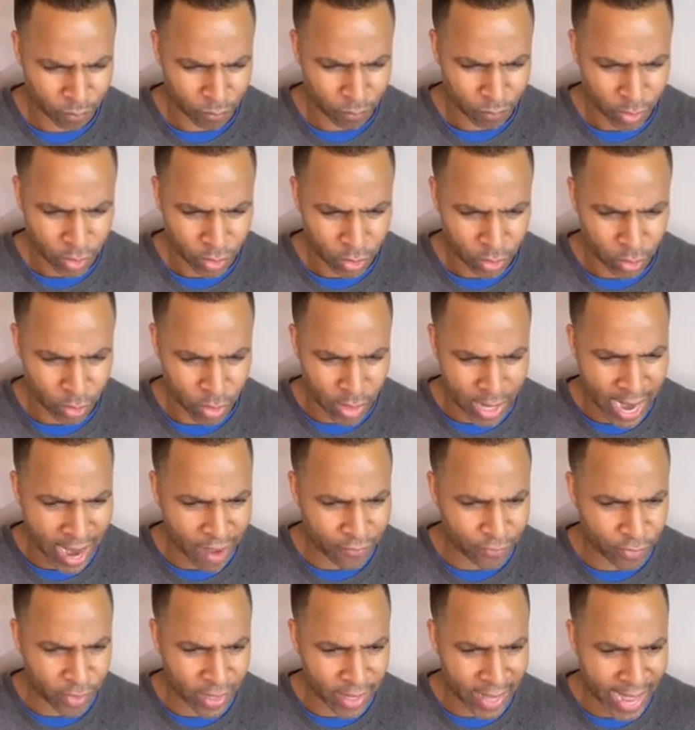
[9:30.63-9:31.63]
You have
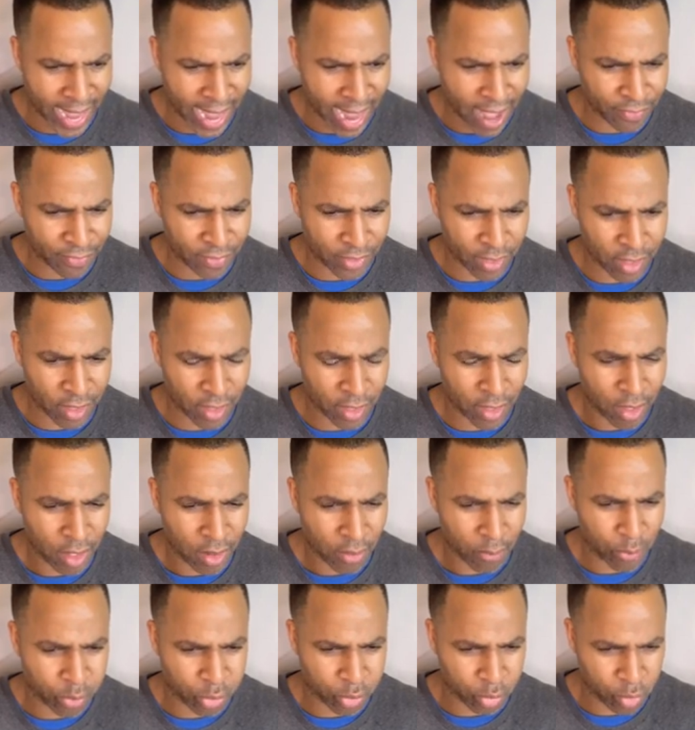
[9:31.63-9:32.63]
to have the
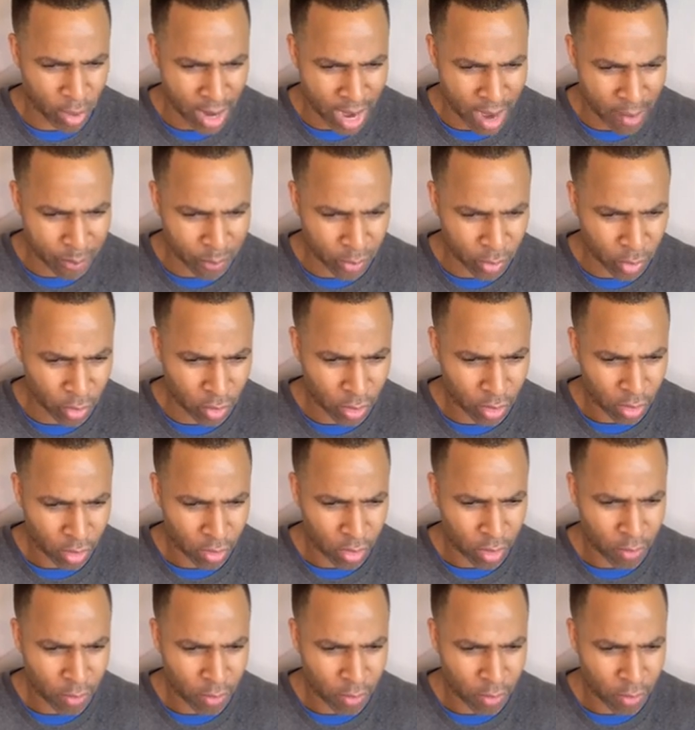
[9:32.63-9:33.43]
proper